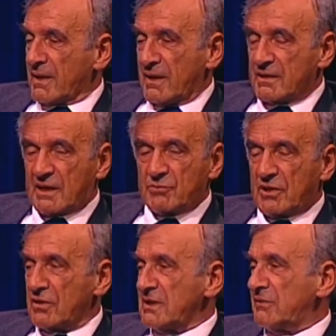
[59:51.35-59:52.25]
and I would
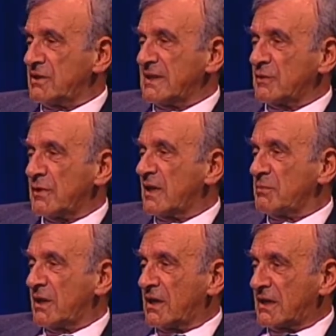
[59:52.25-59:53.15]
learn everything quickly
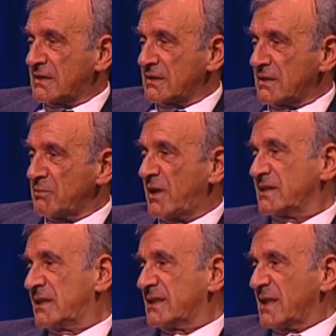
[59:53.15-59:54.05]
by heart and pass
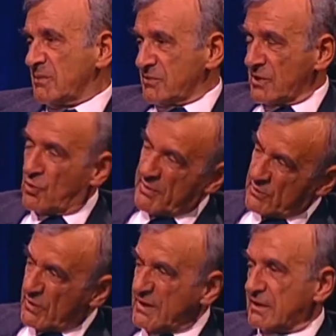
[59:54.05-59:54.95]
the exams and go back
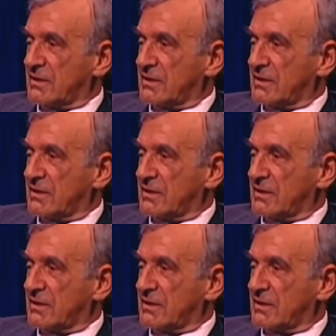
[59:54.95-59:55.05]
to Cheder,